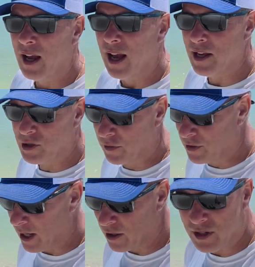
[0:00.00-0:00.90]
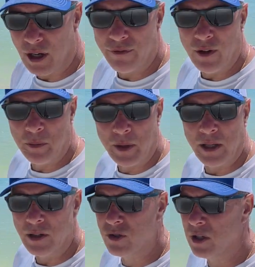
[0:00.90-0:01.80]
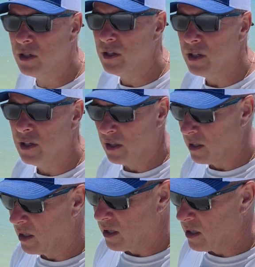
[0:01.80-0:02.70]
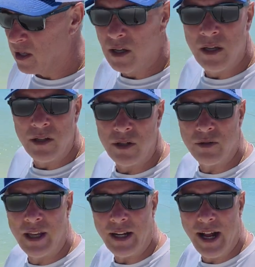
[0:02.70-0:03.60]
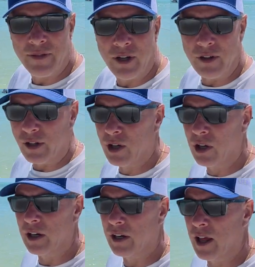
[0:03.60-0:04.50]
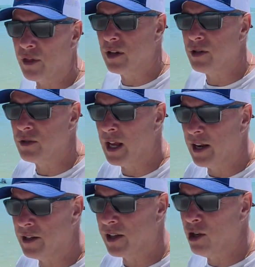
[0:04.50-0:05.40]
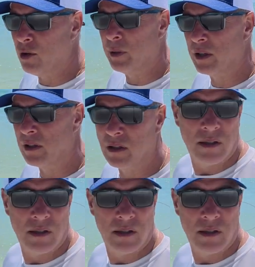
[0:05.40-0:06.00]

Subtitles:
I asked her if she had her cell phone because she was getting out there in the current. I thought she was headed to Cuba.